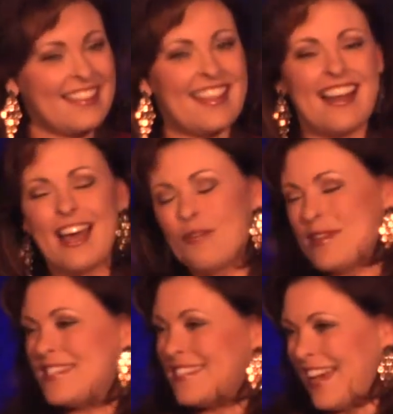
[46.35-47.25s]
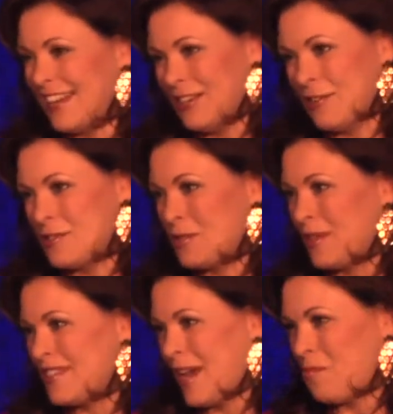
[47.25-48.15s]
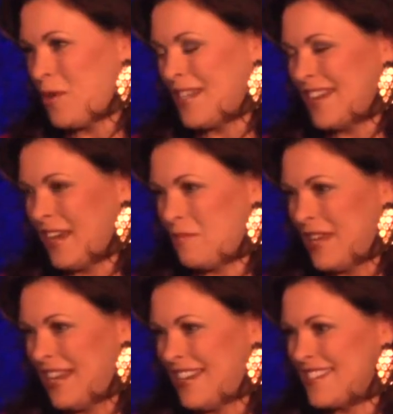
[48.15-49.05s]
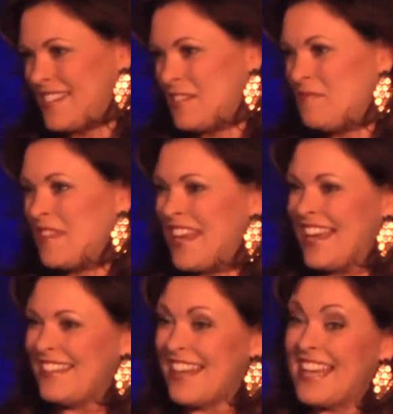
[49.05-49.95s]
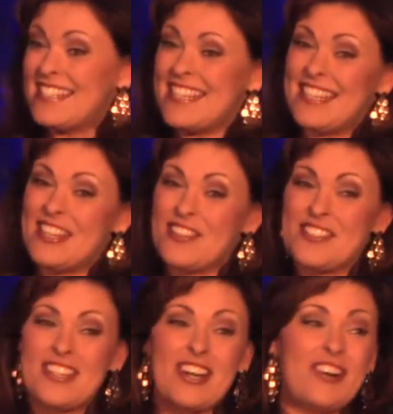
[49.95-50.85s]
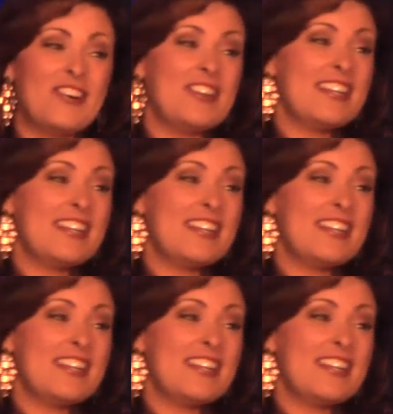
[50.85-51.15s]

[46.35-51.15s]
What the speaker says: that I was diagnosed with type 1 diabetes. And 19 years ago